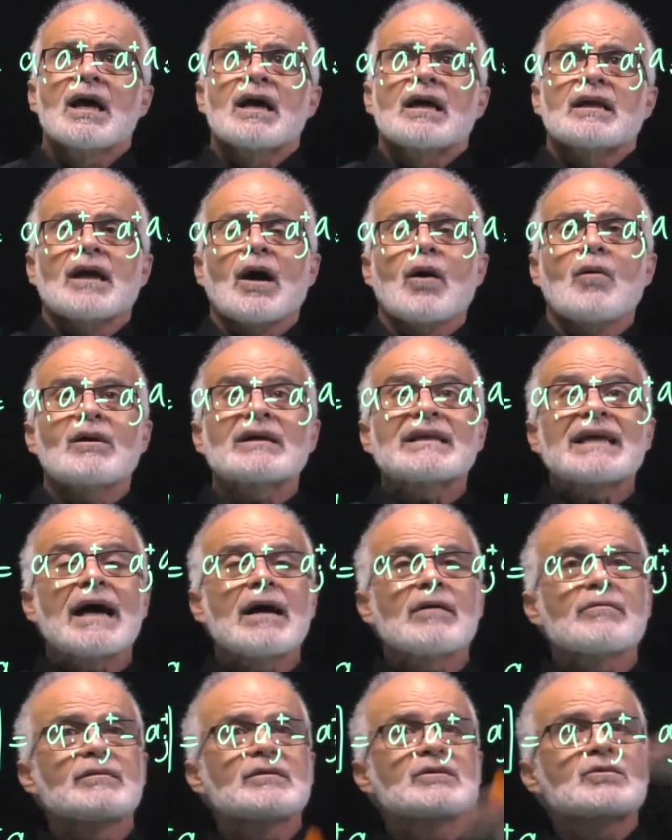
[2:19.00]
Now, what
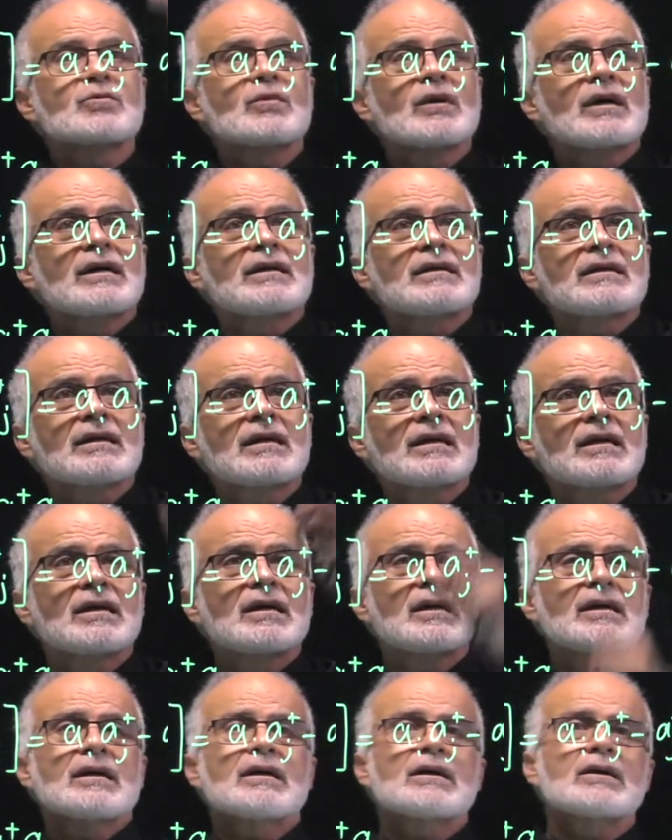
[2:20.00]
happens when
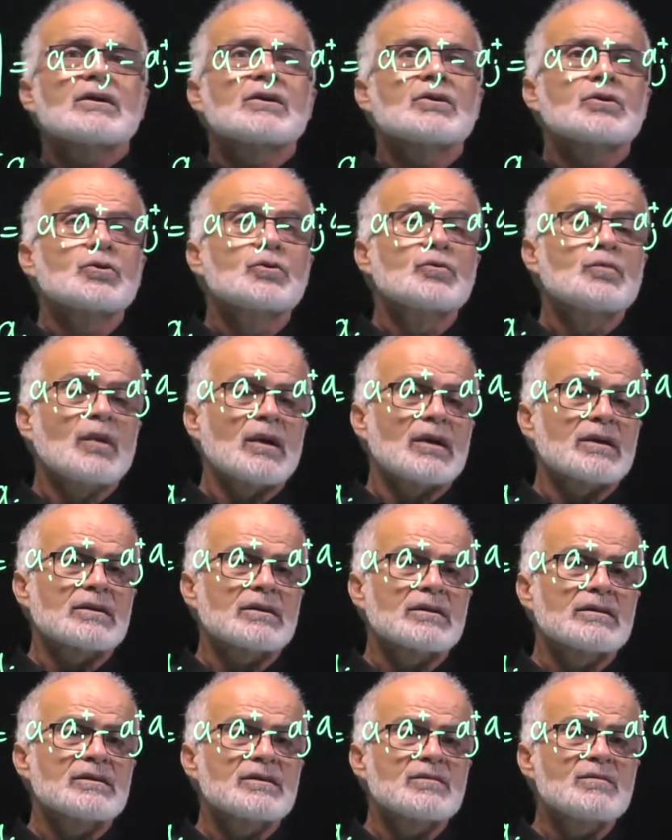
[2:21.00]
two
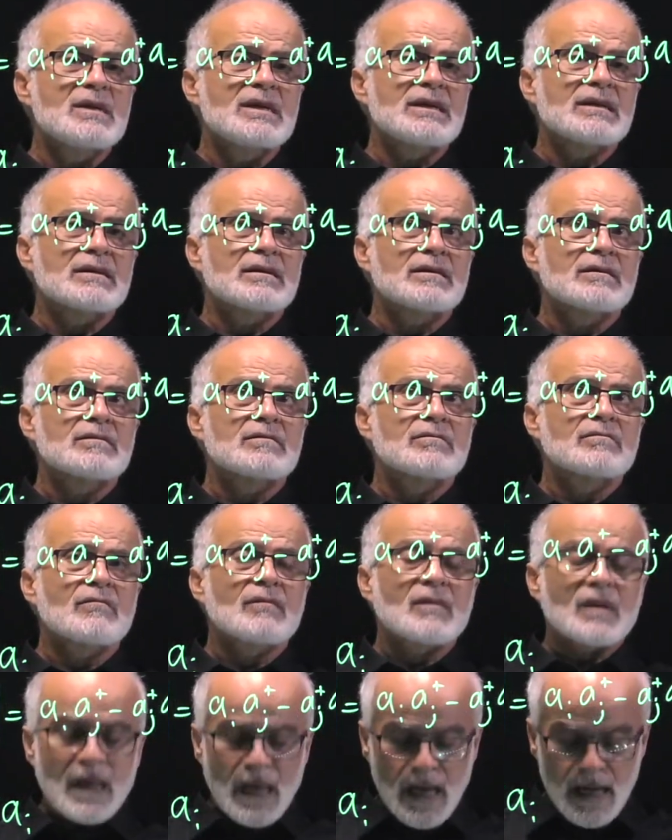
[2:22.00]
particles meet?
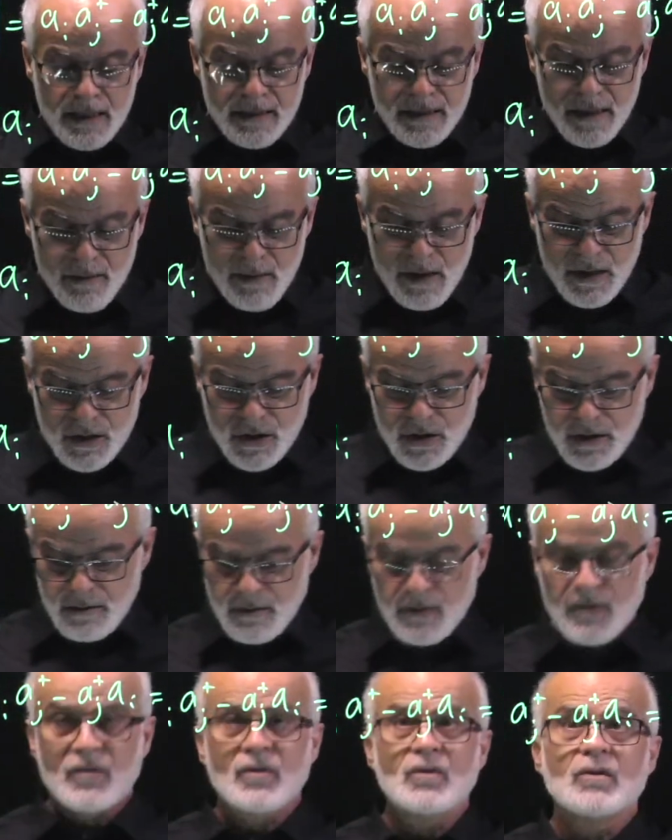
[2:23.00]
As I mentioned
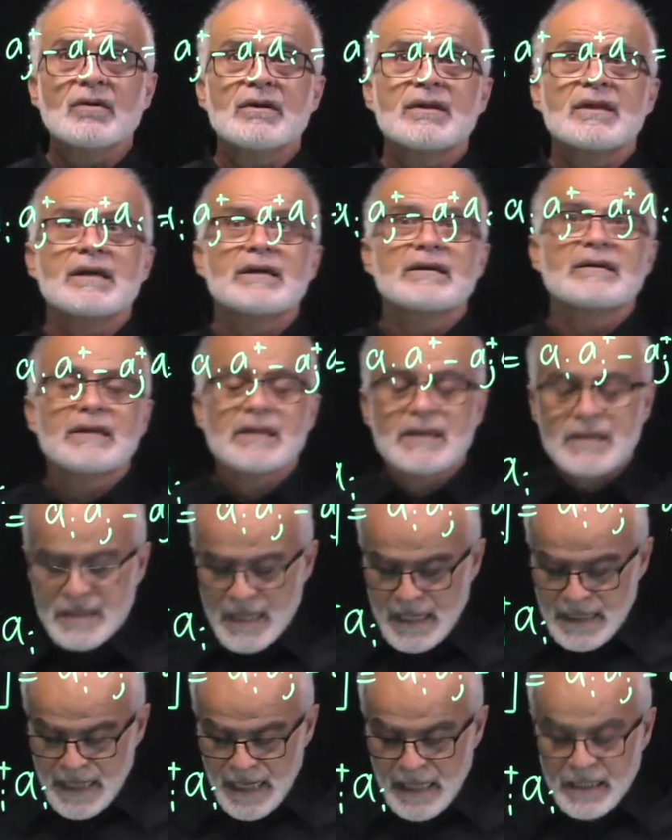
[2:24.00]
before, there is
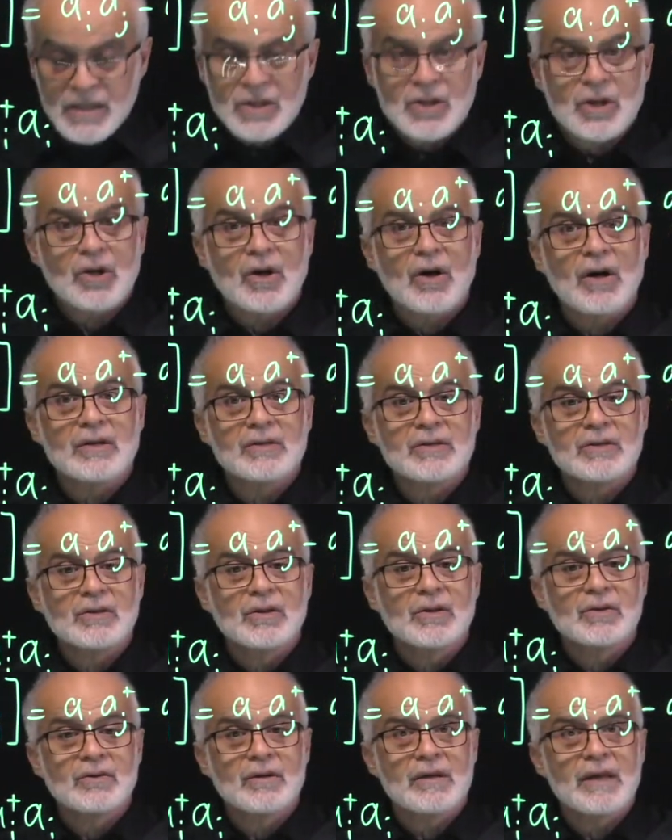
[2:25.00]
an energy cost
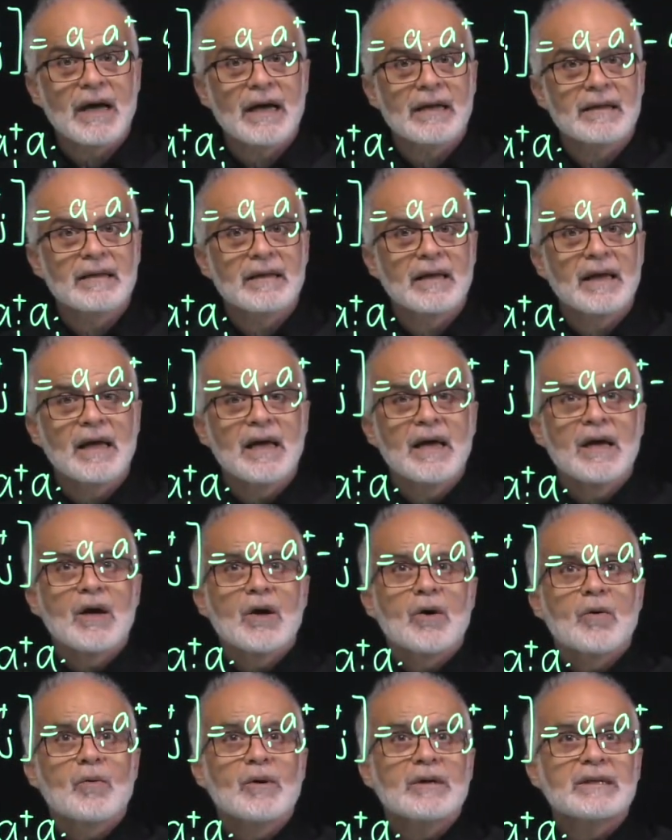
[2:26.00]
to that.
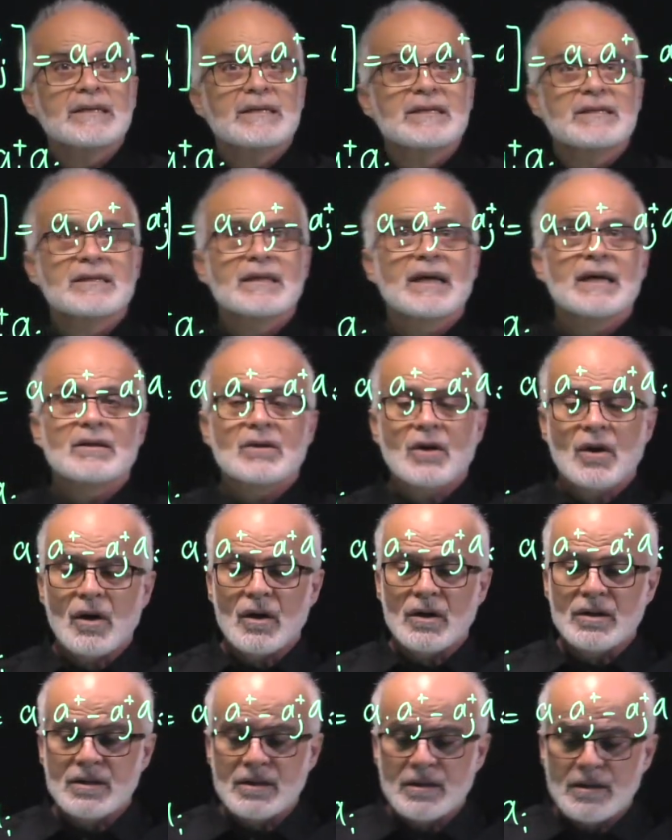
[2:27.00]
What is that
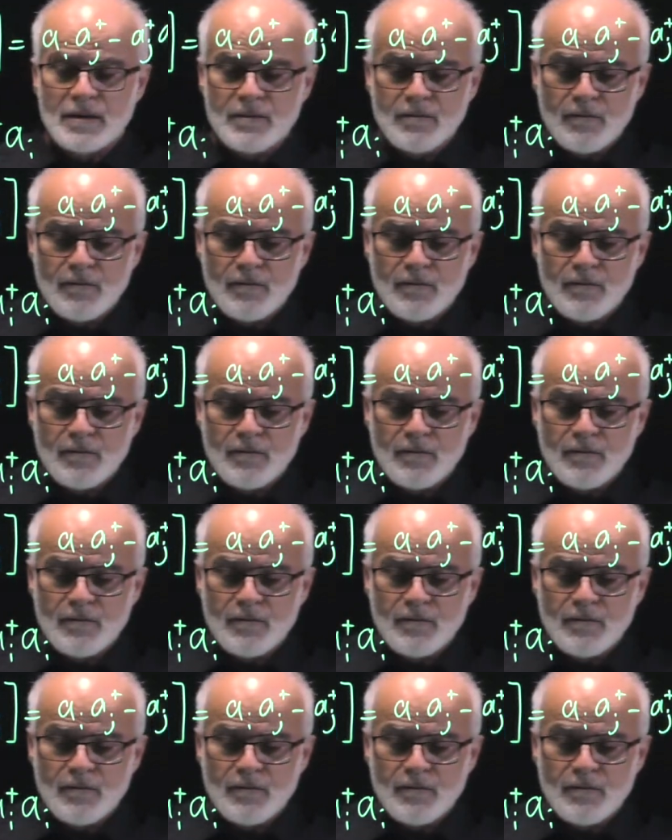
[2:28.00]
cost?